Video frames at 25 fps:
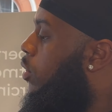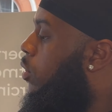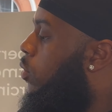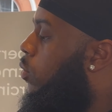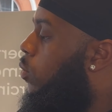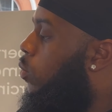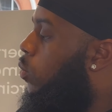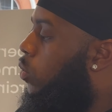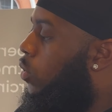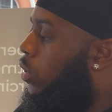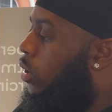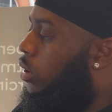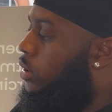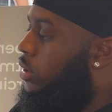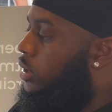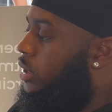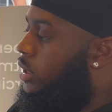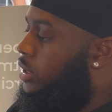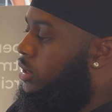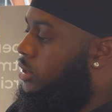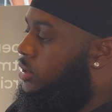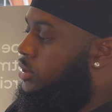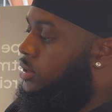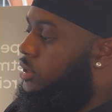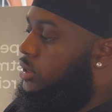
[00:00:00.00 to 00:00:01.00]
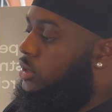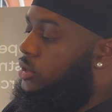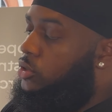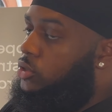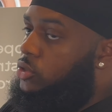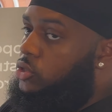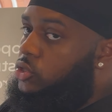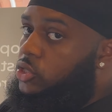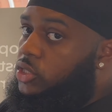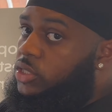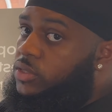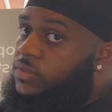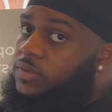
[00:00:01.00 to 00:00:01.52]
One is
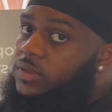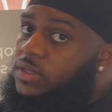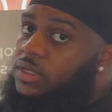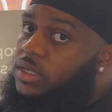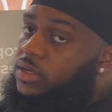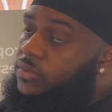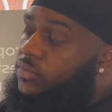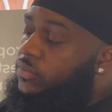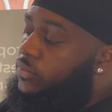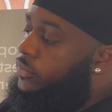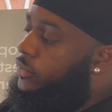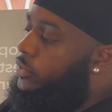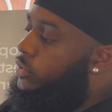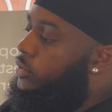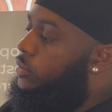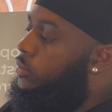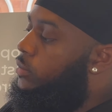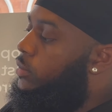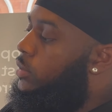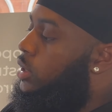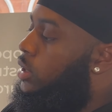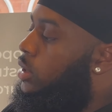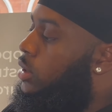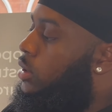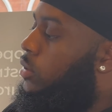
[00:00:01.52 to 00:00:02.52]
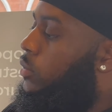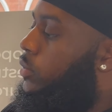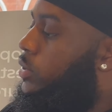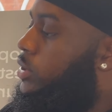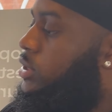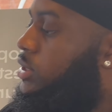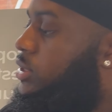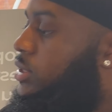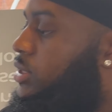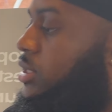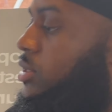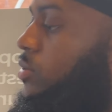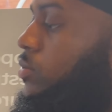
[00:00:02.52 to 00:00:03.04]
just for the living room, which
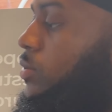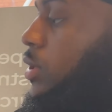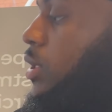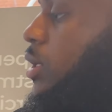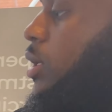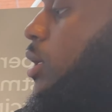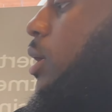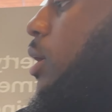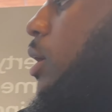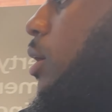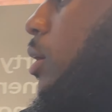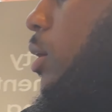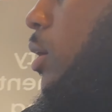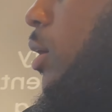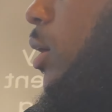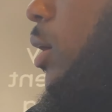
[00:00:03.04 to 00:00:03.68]
is this one here.